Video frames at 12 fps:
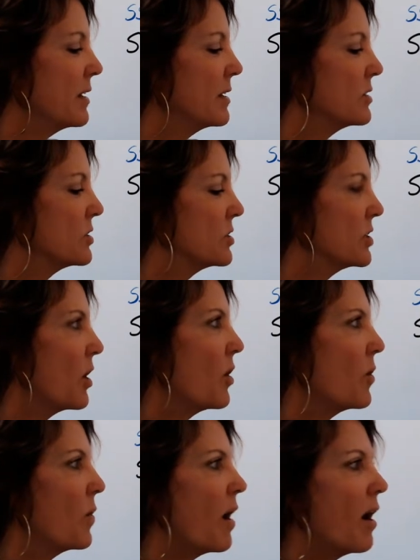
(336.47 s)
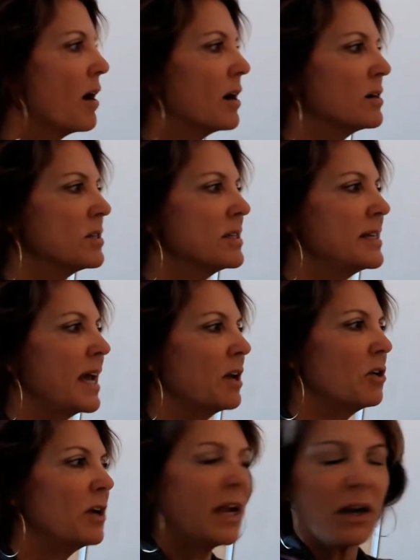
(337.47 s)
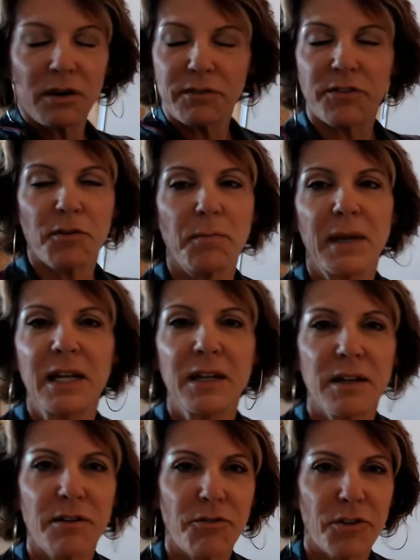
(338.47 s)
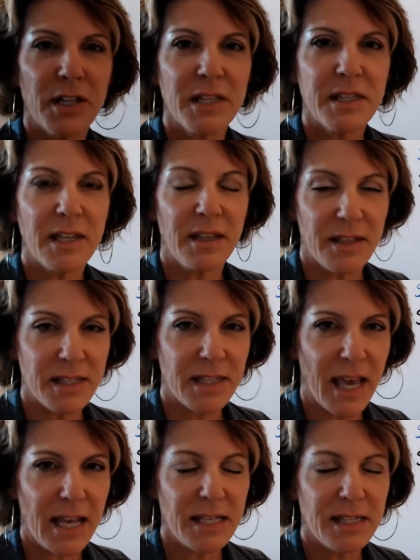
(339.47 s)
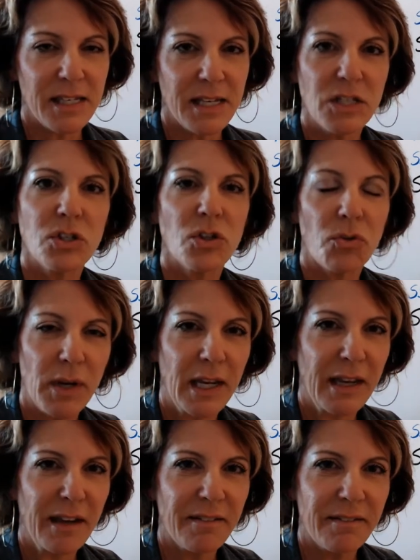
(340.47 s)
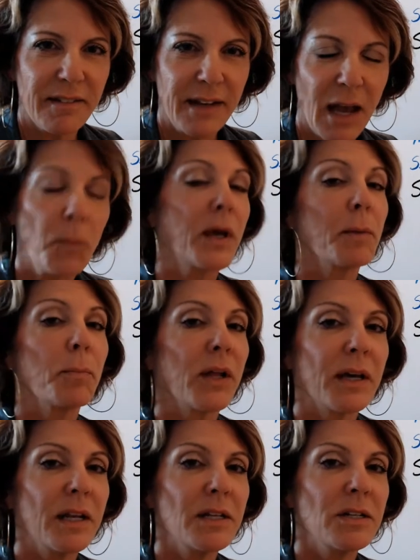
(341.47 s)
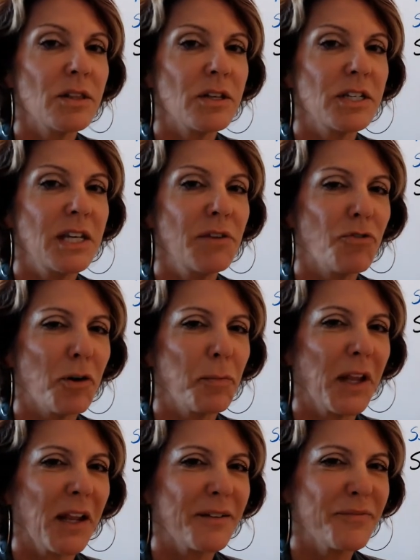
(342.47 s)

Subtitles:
So our standard error of the mean difference in this case is 3. Now we can plug it into the t formula.